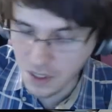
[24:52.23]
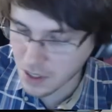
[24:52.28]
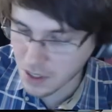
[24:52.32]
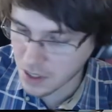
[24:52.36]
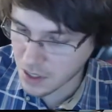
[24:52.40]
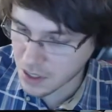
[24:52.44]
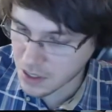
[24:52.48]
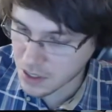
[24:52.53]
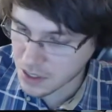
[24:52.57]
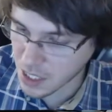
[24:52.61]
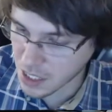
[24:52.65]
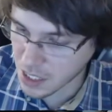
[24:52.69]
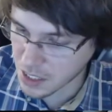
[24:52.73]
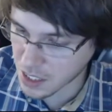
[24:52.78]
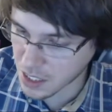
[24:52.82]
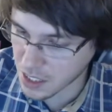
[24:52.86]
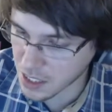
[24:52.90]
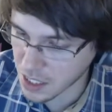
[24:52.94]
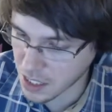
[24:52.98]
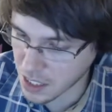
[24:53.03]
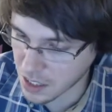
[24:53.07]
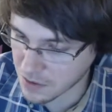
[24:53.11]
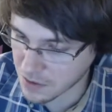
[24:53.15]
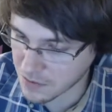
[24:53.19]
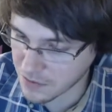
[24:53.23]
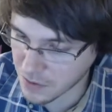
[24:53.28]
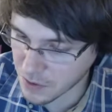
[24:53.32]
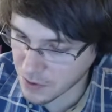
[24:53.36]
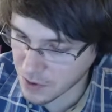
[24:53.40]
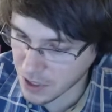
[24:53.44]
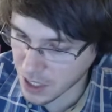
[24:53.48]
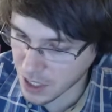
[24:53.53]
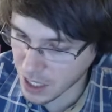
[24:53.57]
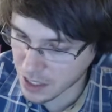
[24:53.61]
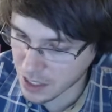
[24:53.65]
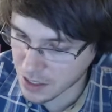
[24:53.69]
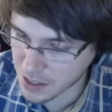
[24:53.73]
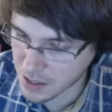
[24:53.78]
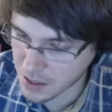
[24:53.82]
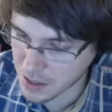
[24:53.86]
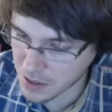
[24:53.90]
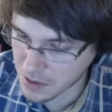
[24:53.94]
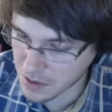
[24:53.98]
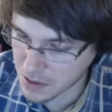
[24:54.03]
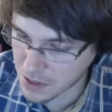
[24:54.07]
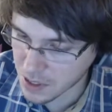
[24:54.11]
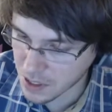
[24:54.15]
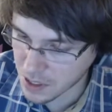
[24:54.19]
Take that negative four, add it to the other
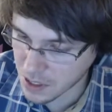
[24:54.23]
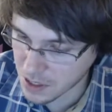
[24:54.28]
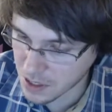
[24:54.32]
side.